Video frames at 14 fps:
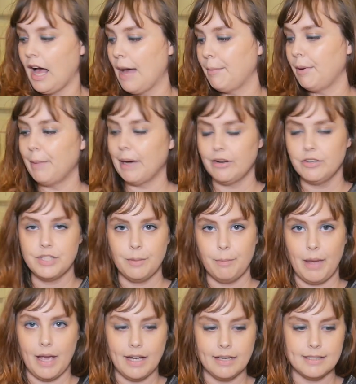I'm about to
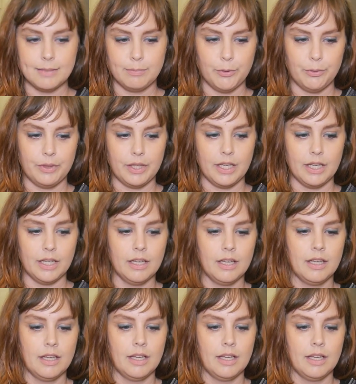make a smoothie,